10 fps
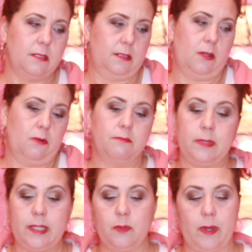So
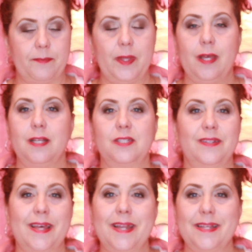anyway,
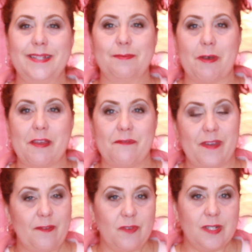so that is my
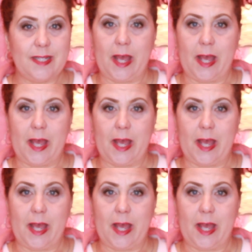favorites.